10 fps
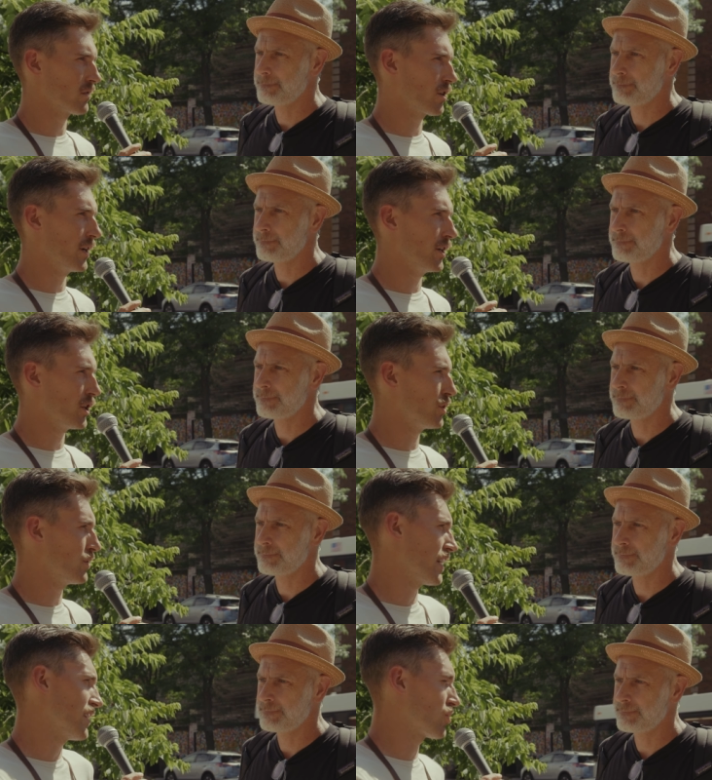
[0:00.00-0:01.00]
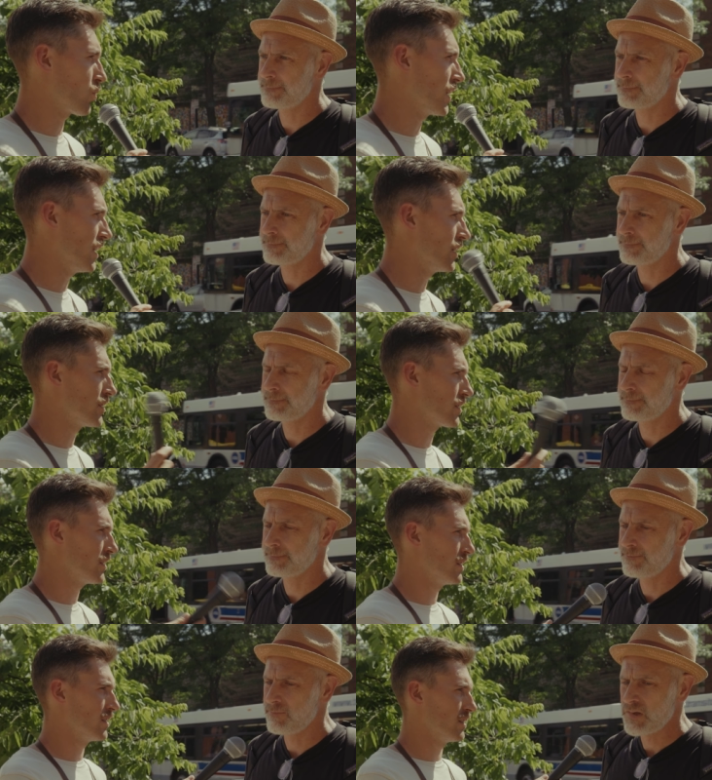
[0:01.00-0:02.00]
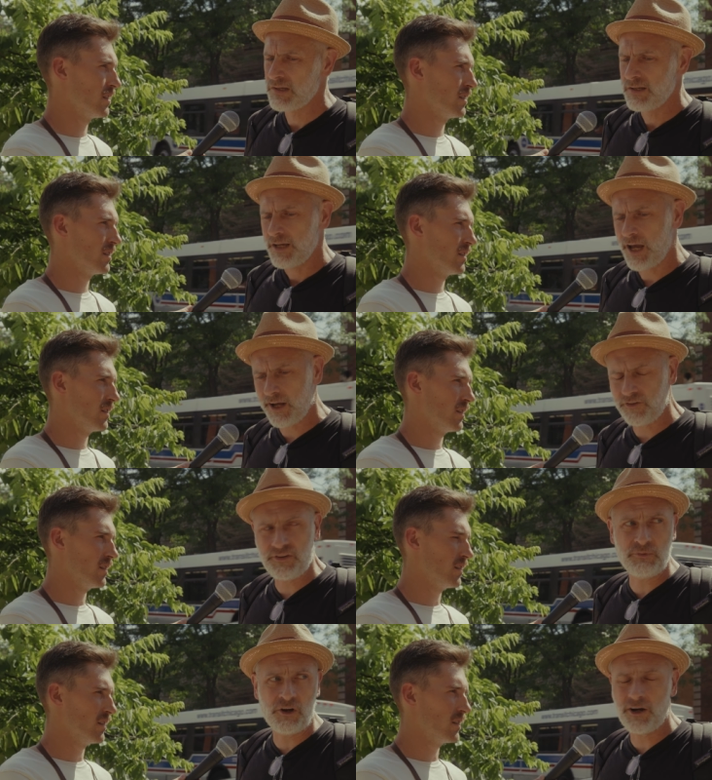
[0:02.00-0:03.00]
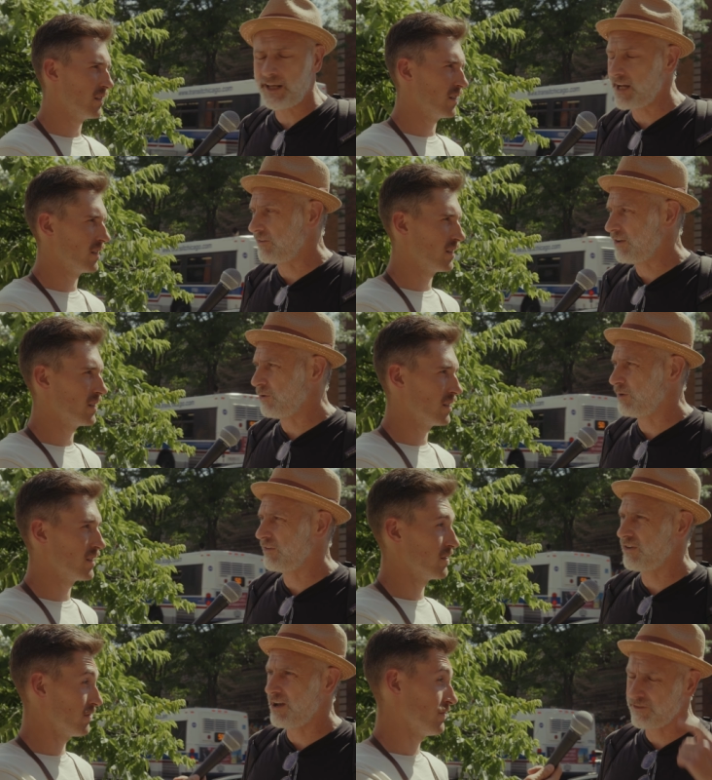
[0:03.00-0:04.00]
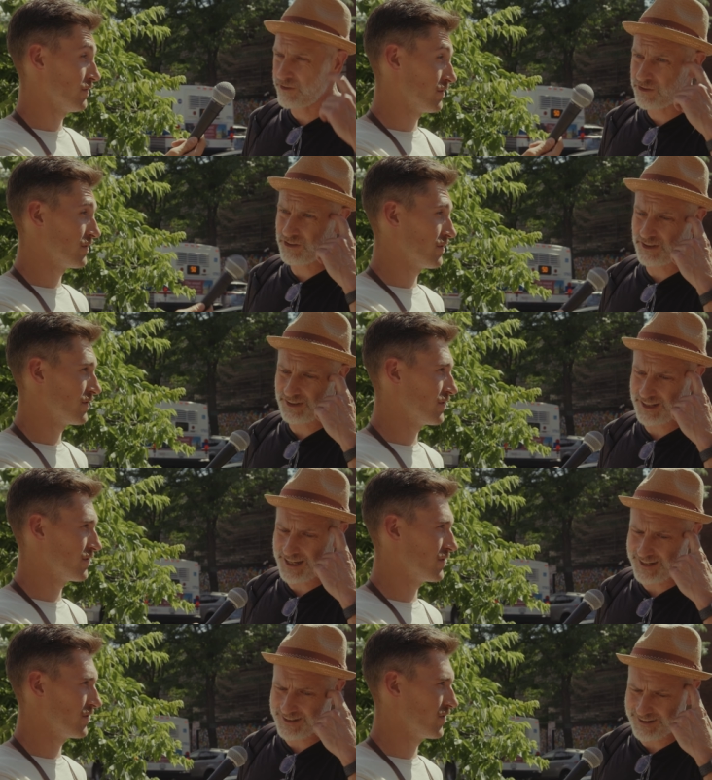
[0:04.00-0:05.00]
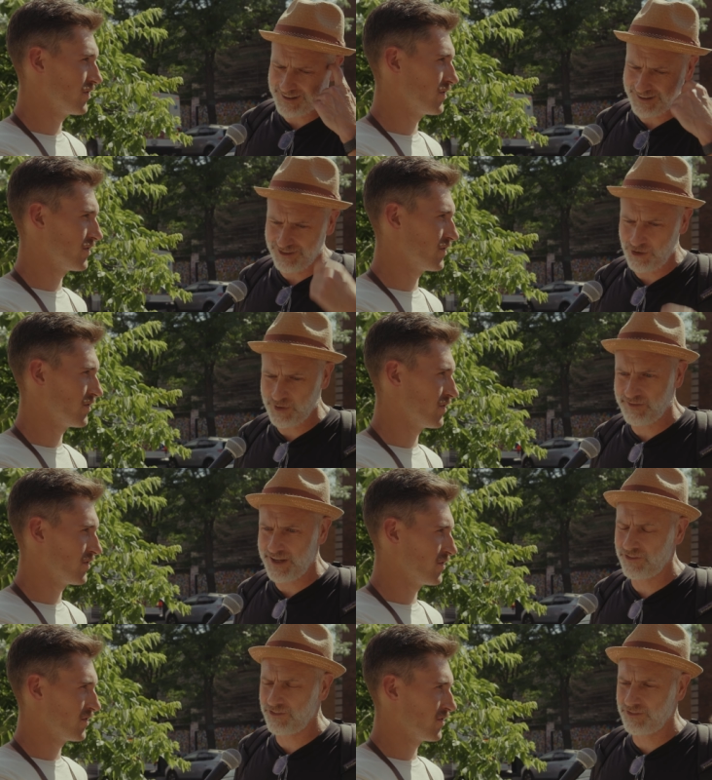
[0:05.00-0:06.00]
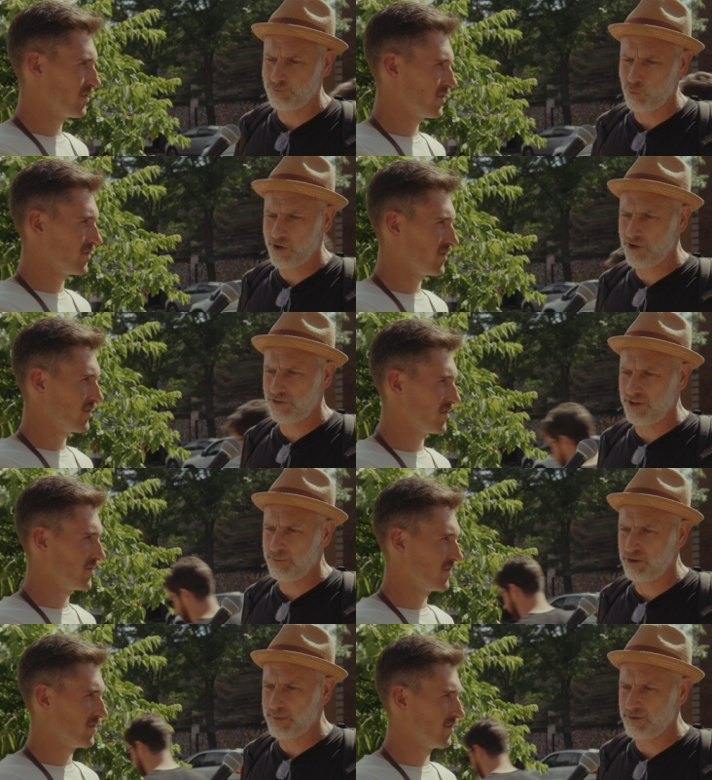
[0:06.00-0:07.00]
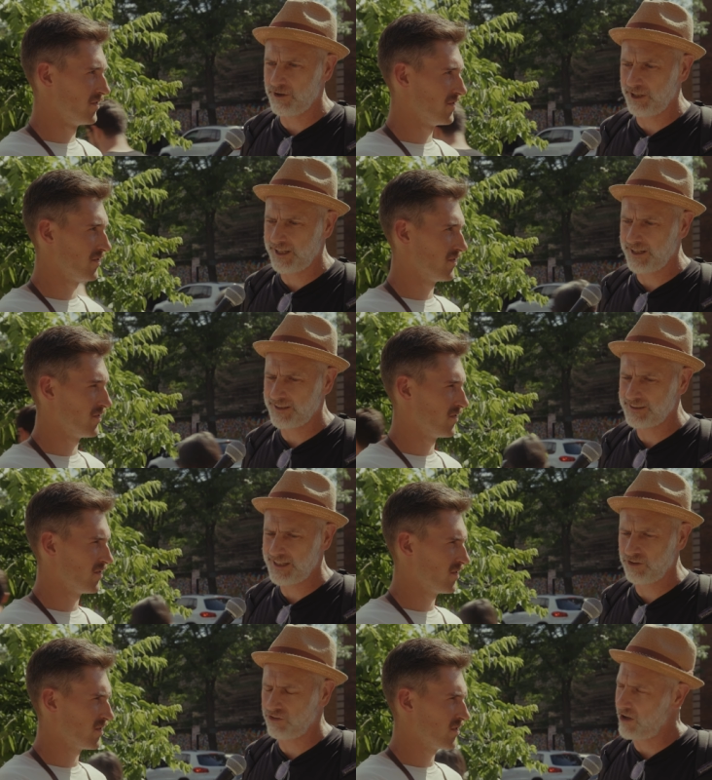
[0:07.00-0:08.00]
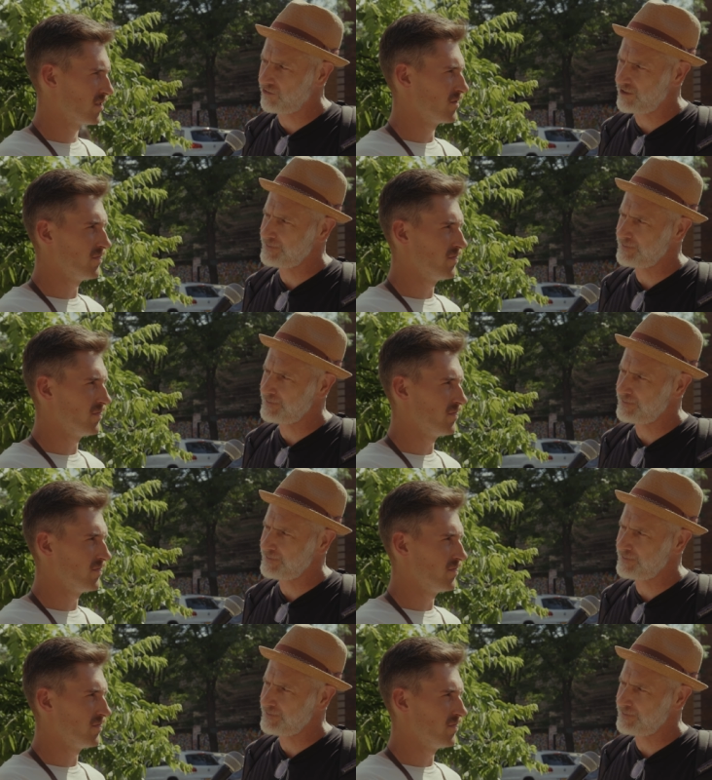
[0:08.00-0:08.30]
Speaker 1: career you could do ten to twenty years?
Speaker 2: Uh, it seems hard. I got friends who are photographers, and, and uh, doing event work seems to be really exhausting.